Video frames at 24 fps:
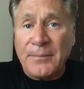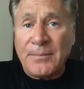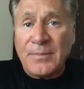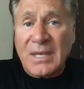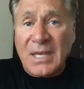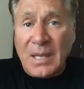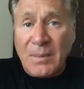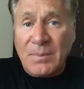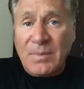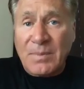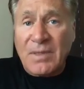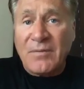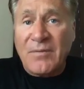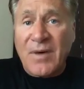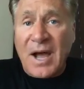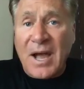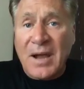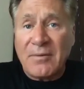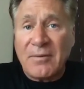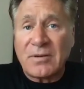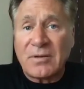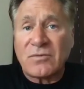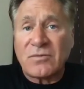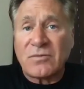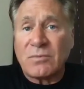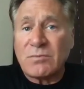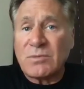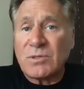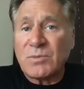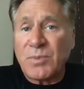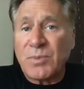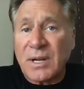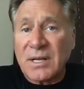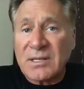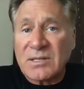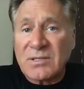keep the virus from
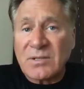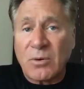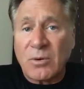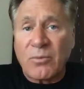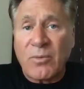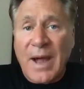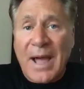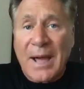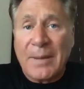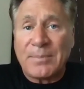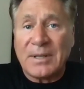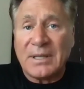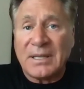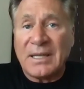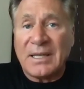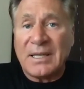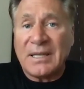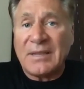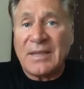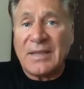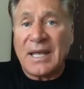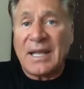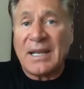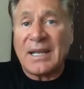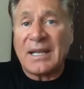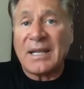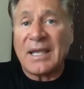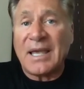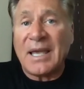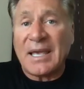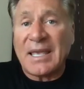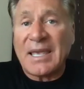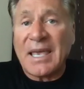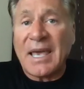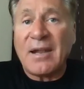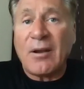spreading so rapidly that
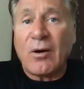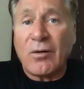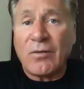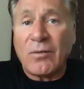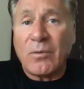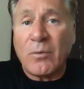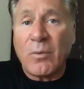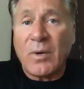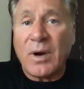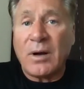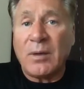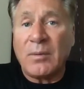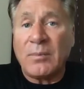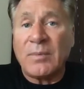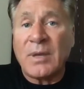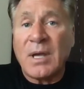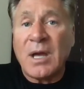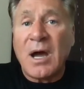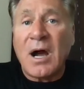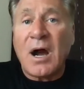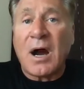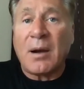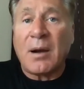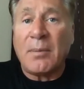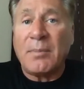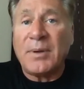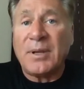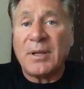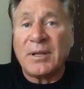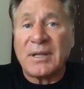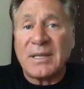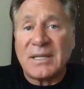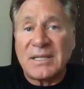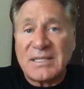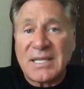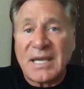it can overwhelm our
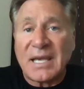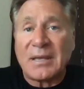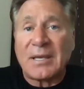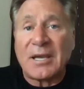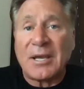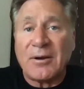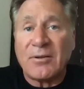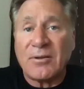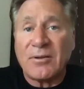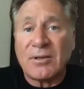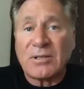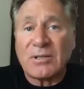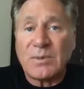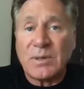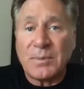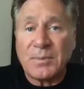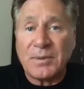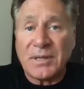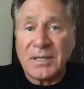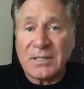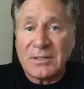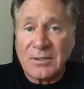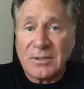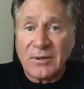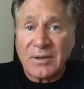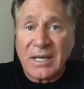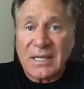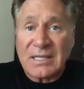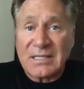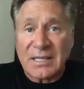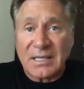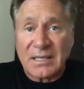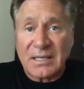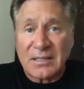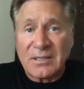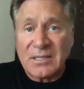ability to take care of those people that do
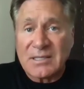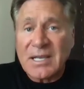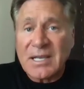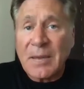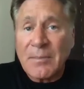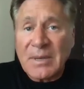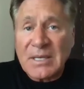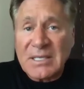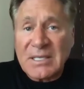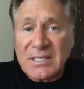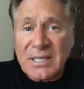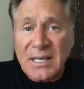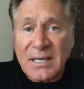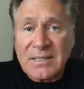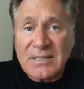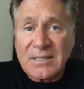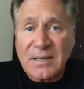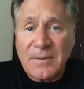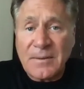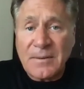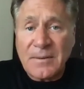get sick. Does that make sense?